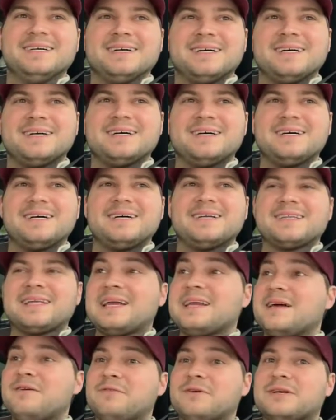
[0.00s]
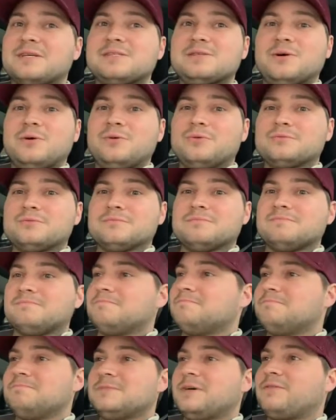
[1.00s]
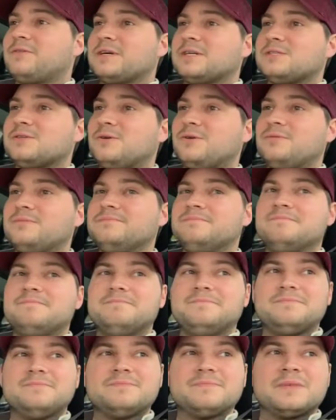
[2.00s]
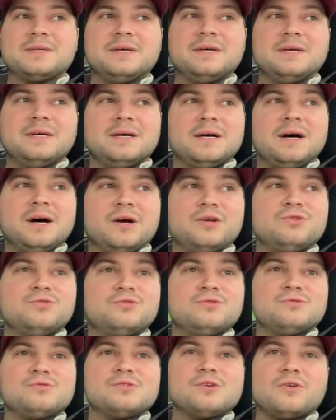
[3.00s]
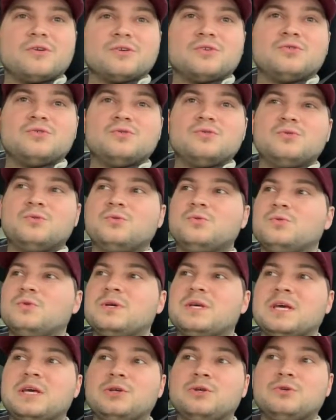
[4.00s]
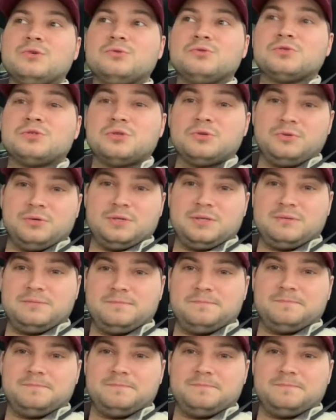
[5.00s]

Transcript: That never gets old. Never gets old. You do start to get used to it,